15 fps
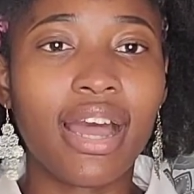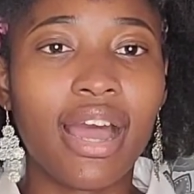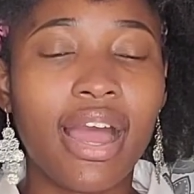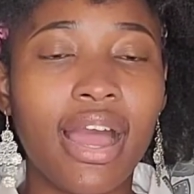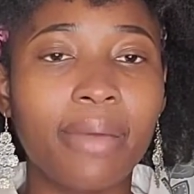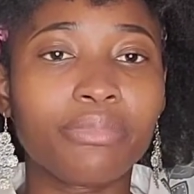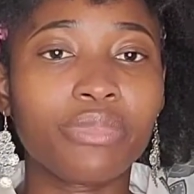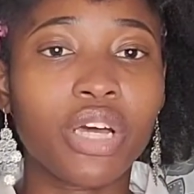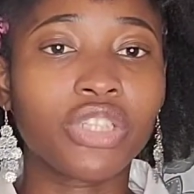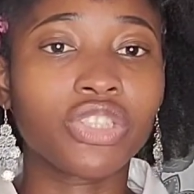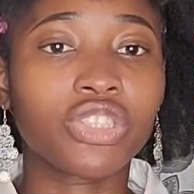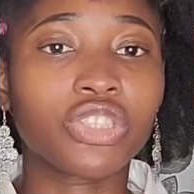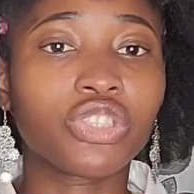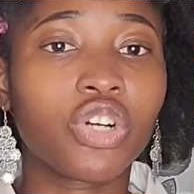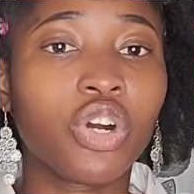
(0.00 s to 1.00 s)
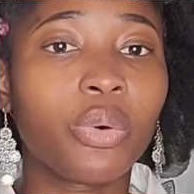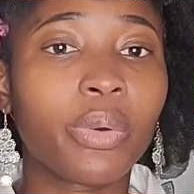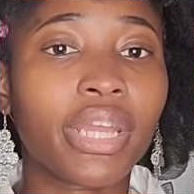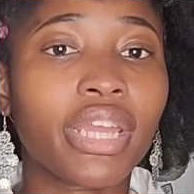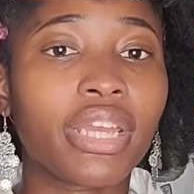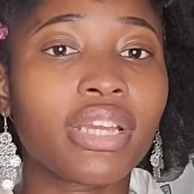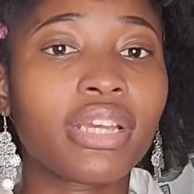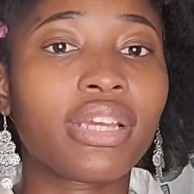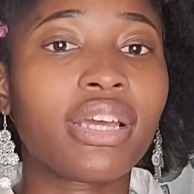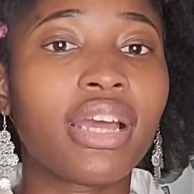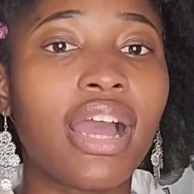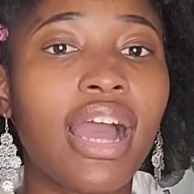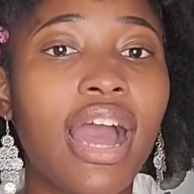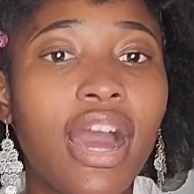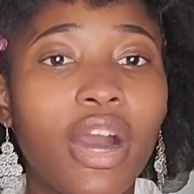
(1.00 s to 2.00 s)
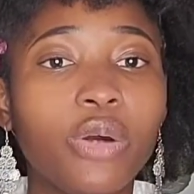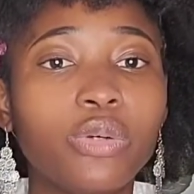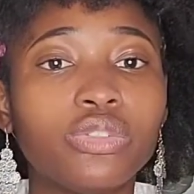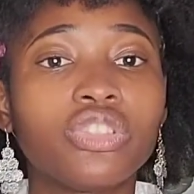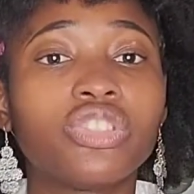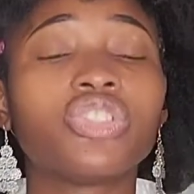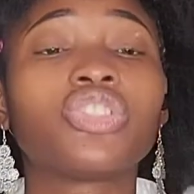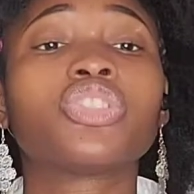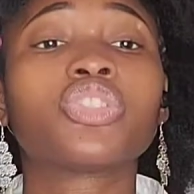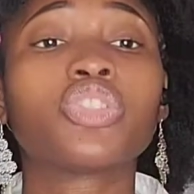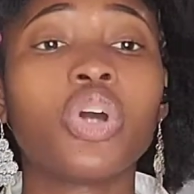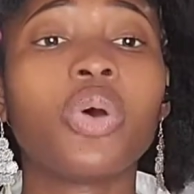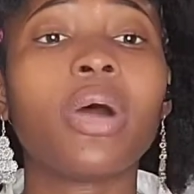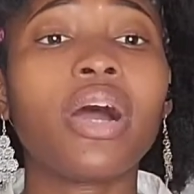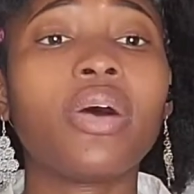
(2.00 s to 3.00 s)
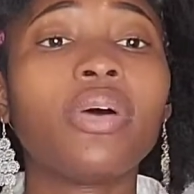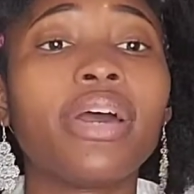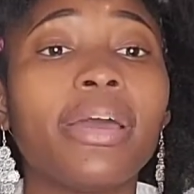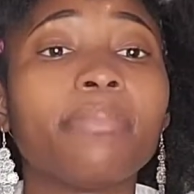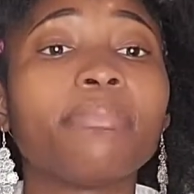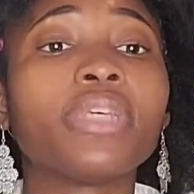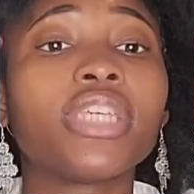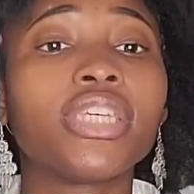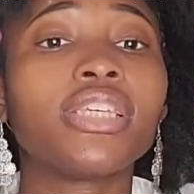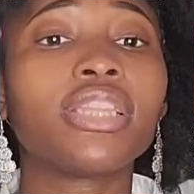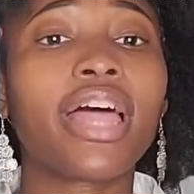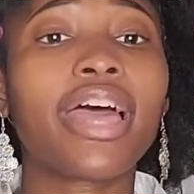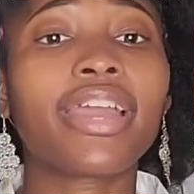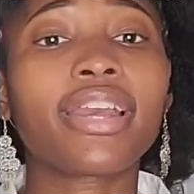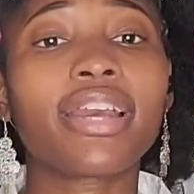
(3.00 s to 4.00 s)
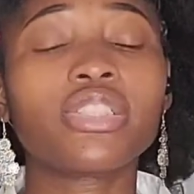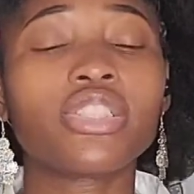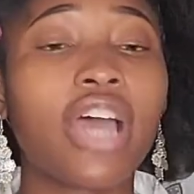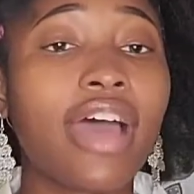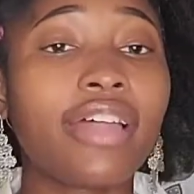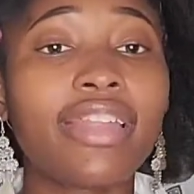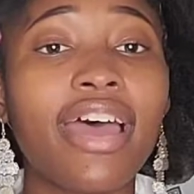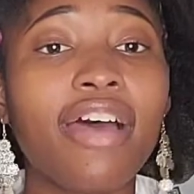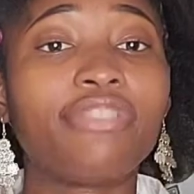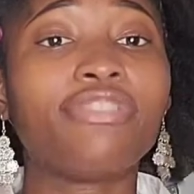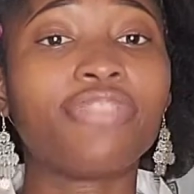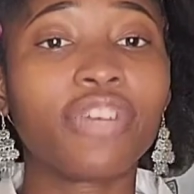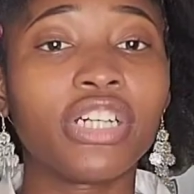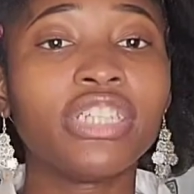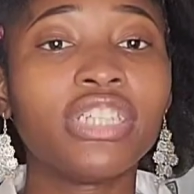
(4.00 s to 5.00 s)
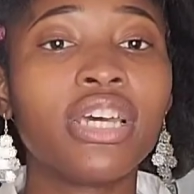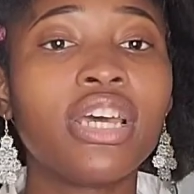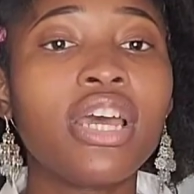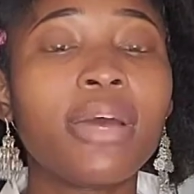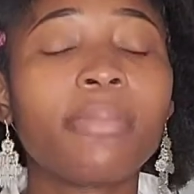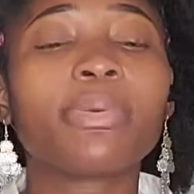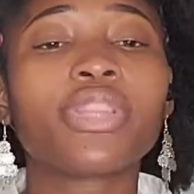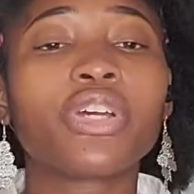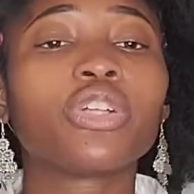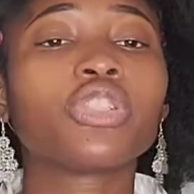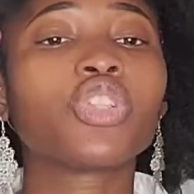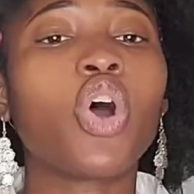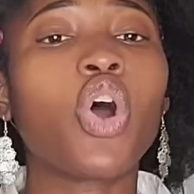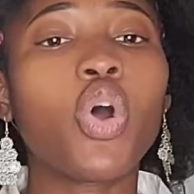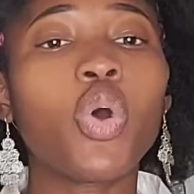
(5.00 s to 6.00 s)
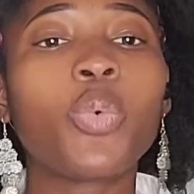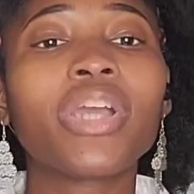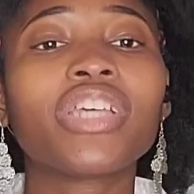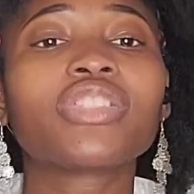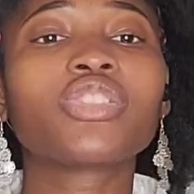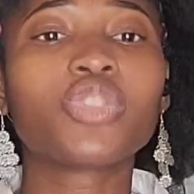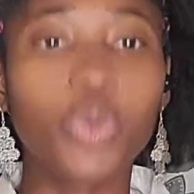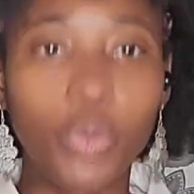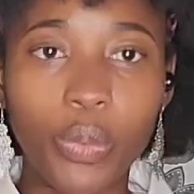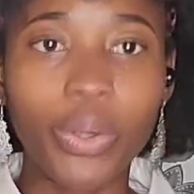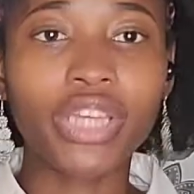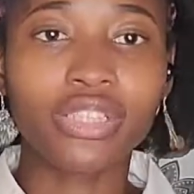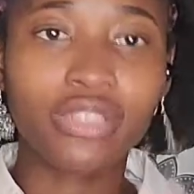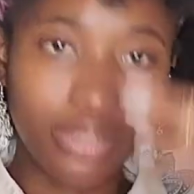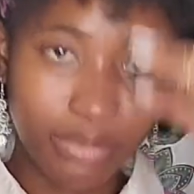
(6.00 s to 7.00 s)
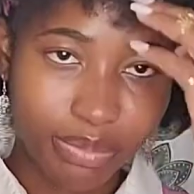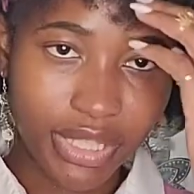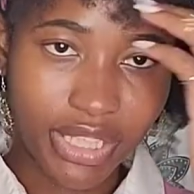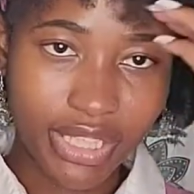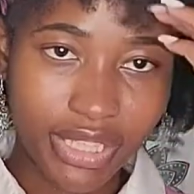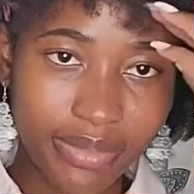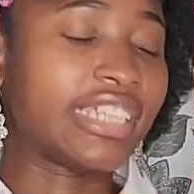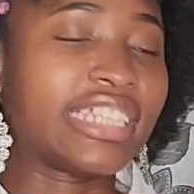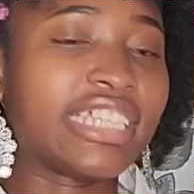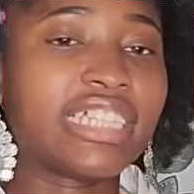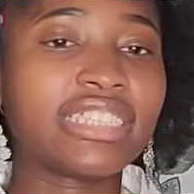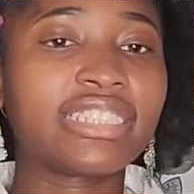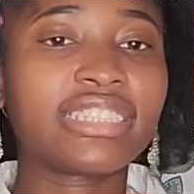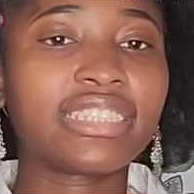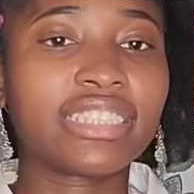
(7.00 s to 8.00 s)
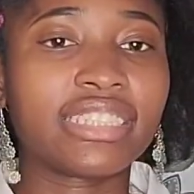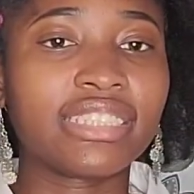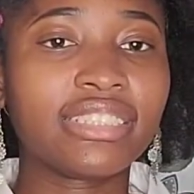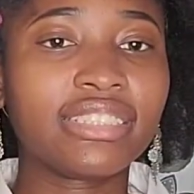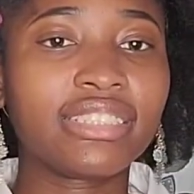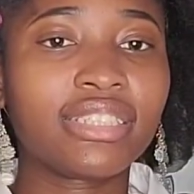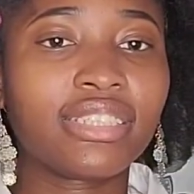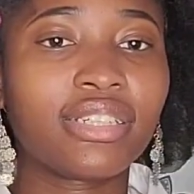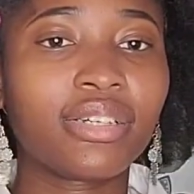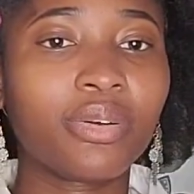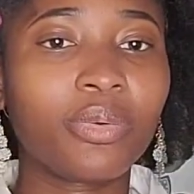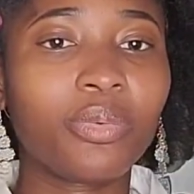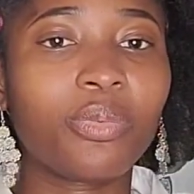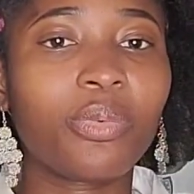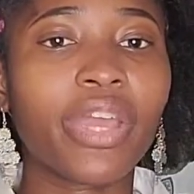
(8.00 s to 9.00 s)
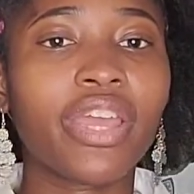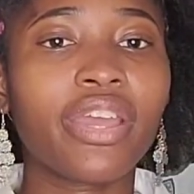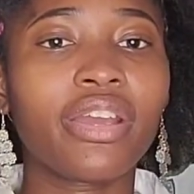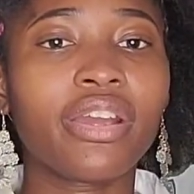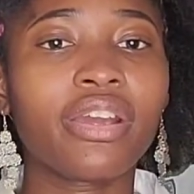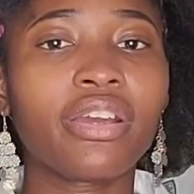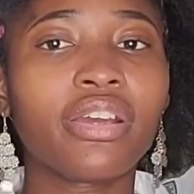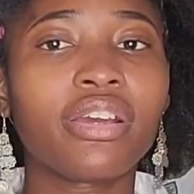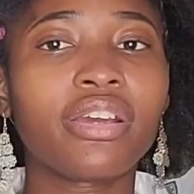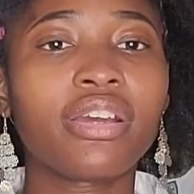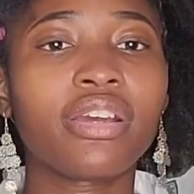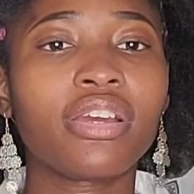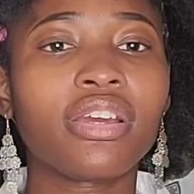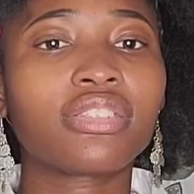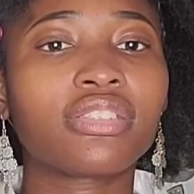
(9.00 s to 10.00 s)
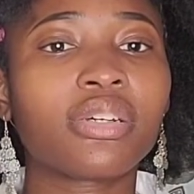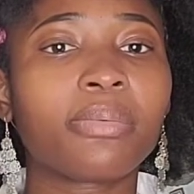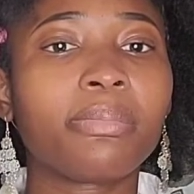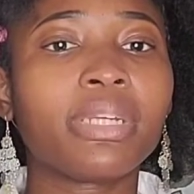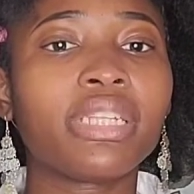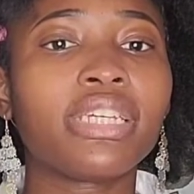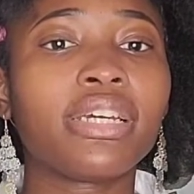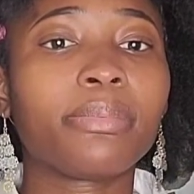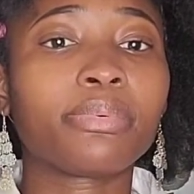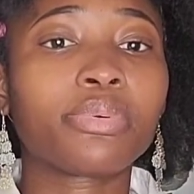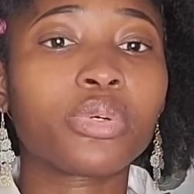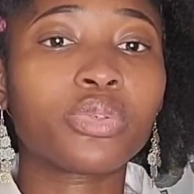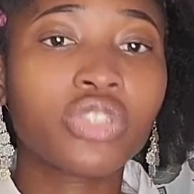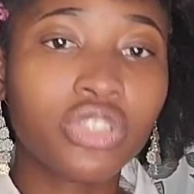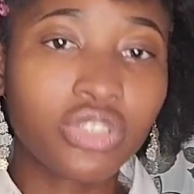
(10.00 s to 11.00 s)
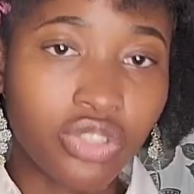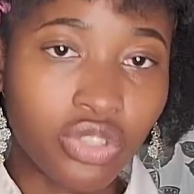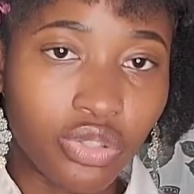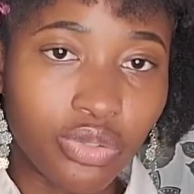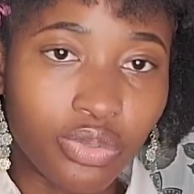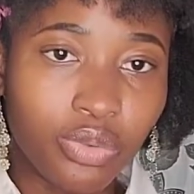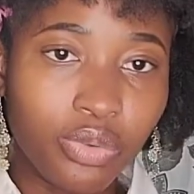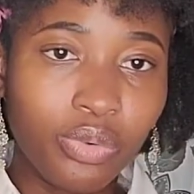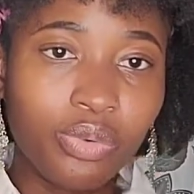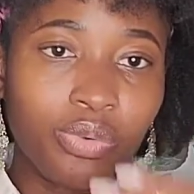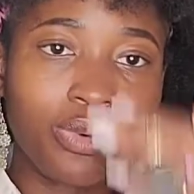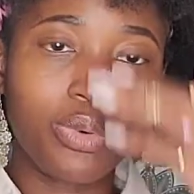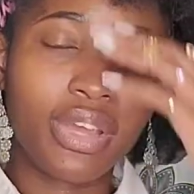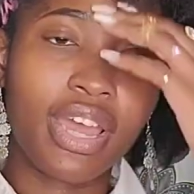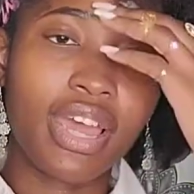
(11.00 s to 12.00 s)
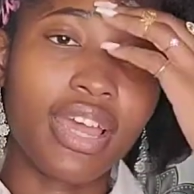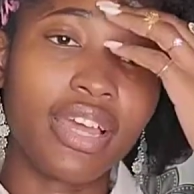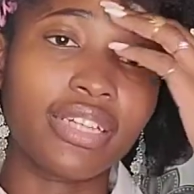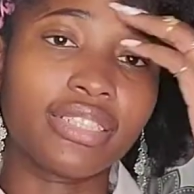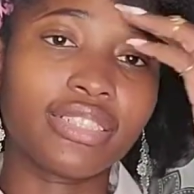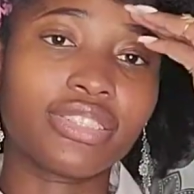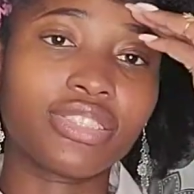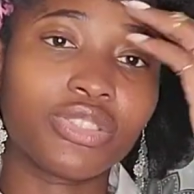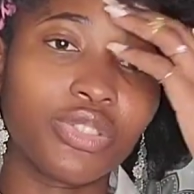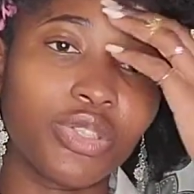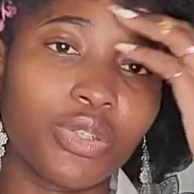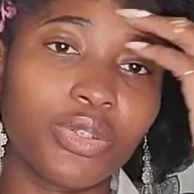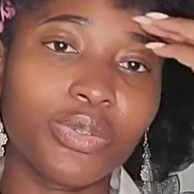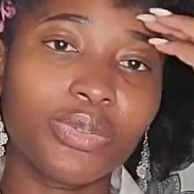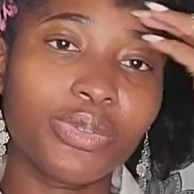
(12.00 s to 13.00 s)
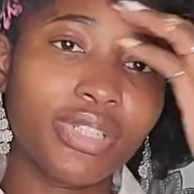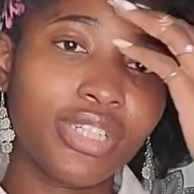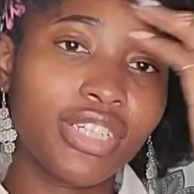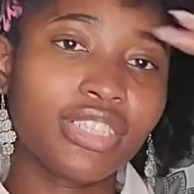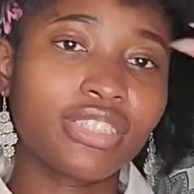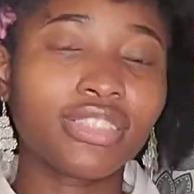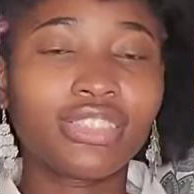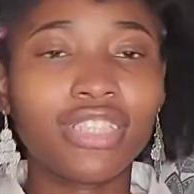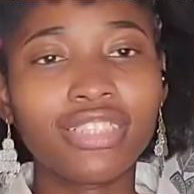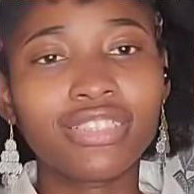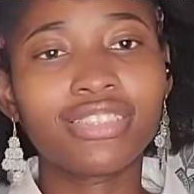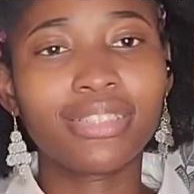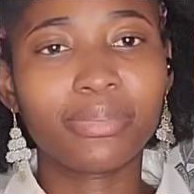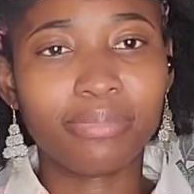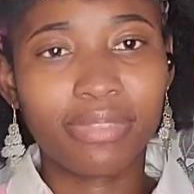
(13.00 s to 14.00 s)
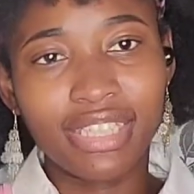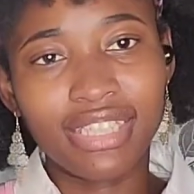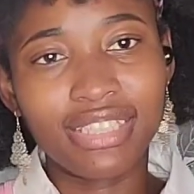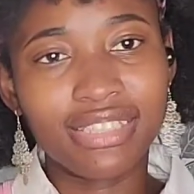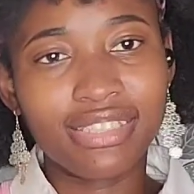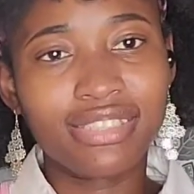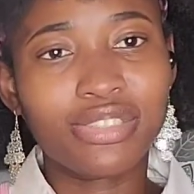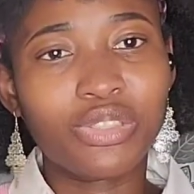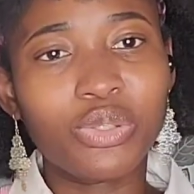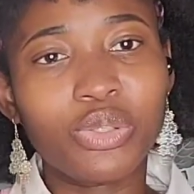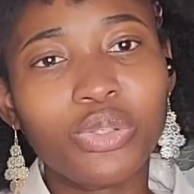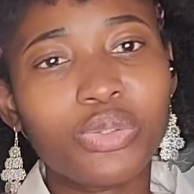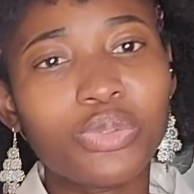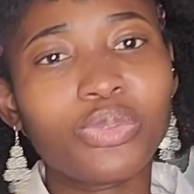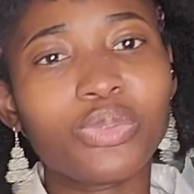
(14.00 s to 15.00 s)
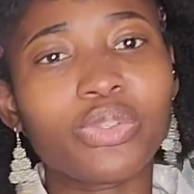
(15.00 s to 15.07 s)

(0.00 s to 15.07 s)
I'm not just going out to just go out and be and have fun, but there's always going to be an instant where somebody approaches you and does some things to you